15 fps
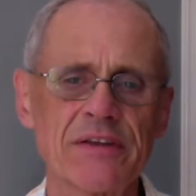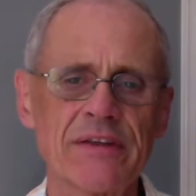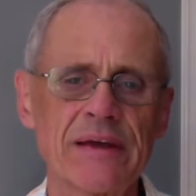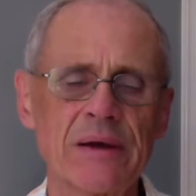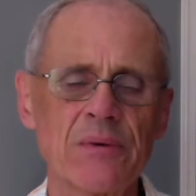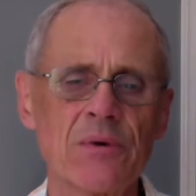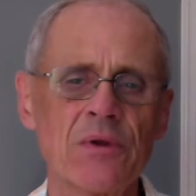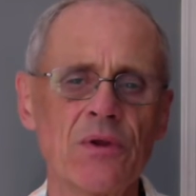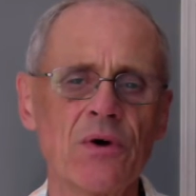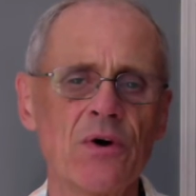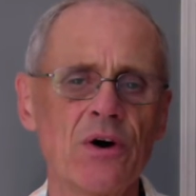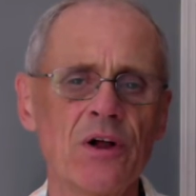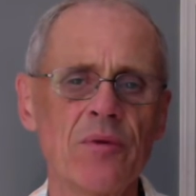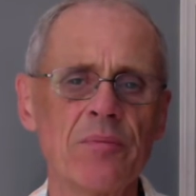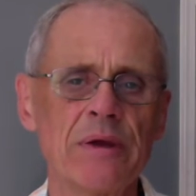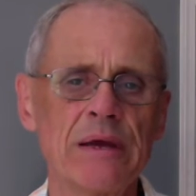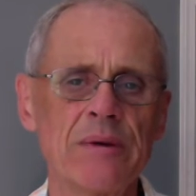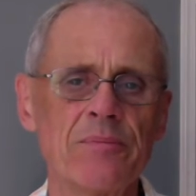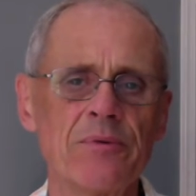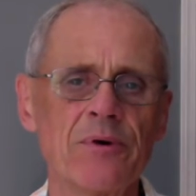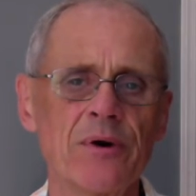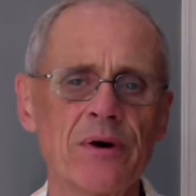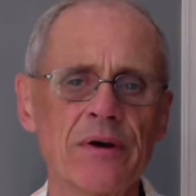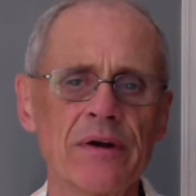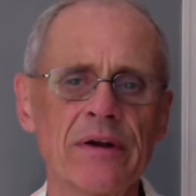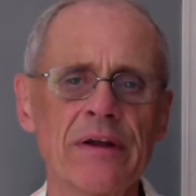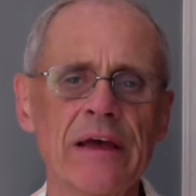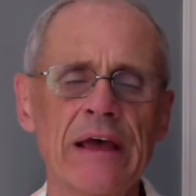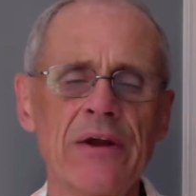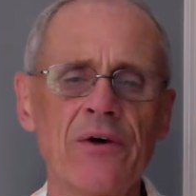they will all be important
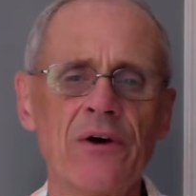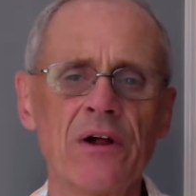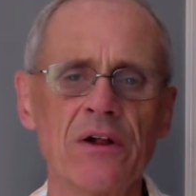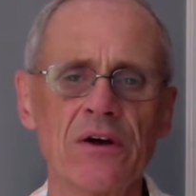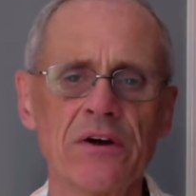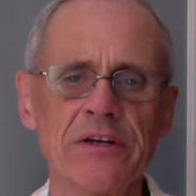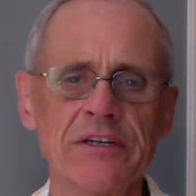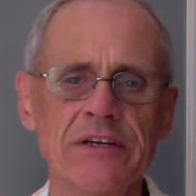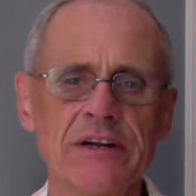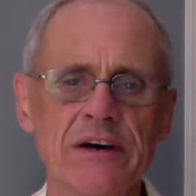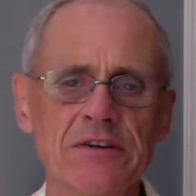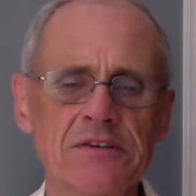and all good to know.